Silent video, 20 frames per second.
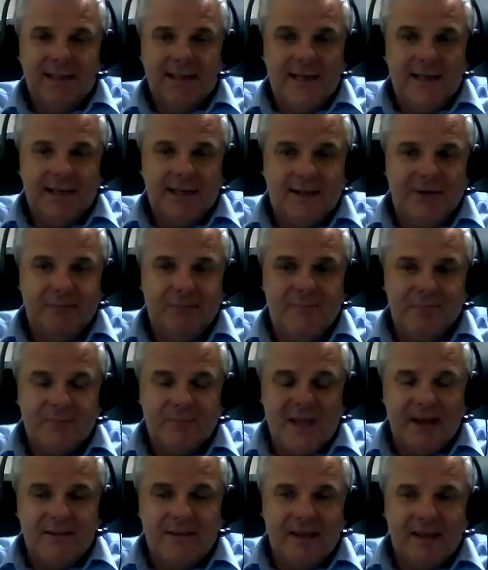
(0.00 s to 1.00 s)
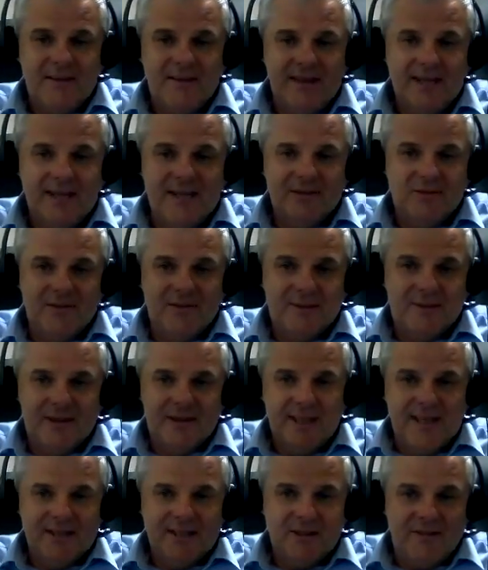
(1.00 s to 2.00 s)
And these
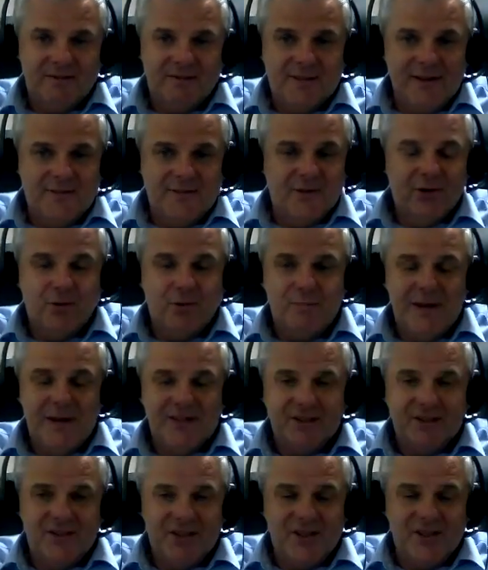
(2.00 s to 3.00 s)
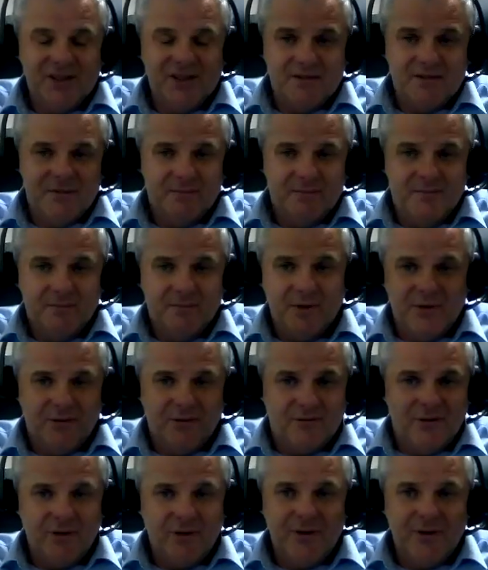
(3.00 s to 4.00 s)
are difficult messages to put
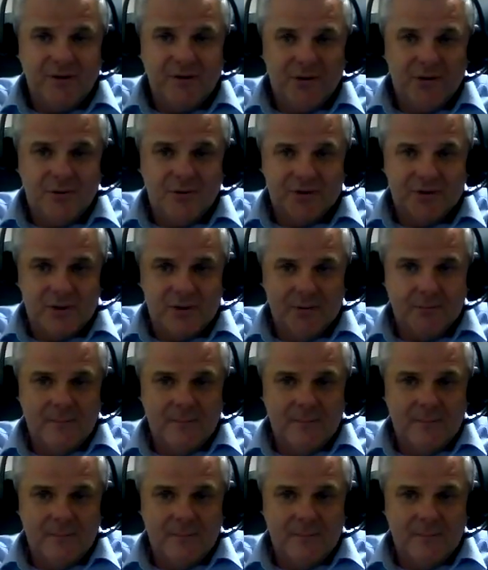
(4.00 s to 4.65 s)
through. And of course,